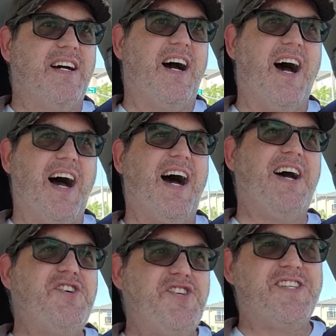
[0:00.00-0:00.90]

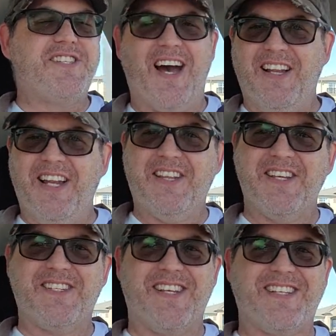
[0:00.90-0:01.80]
uh, she's kind of like the
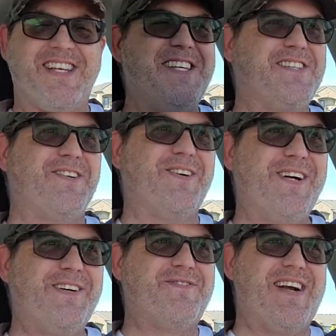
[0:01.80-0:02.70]
success
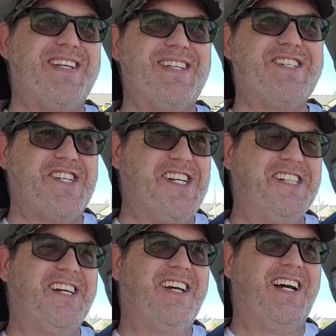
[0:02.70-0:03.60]
story of
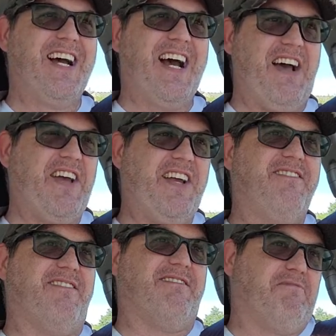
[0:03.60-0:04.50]
transitioning. I
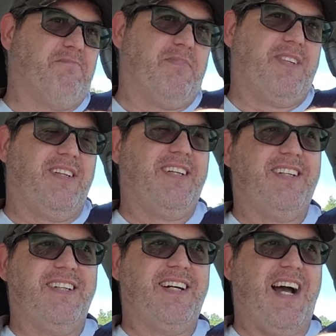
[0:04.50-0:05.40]
mean,
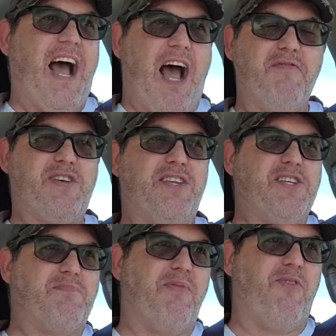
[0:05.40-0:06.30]
I, have said
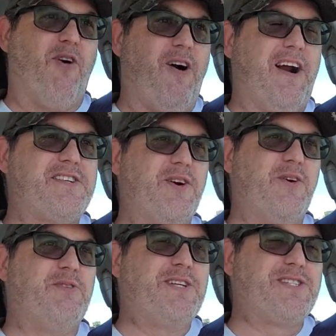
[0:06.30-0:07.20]
this before. It's
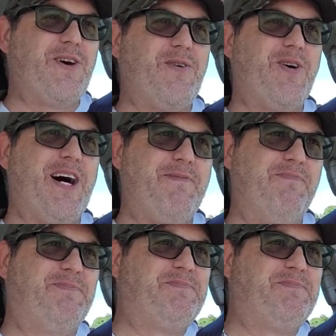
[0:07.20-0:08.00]
no, it's no. Um,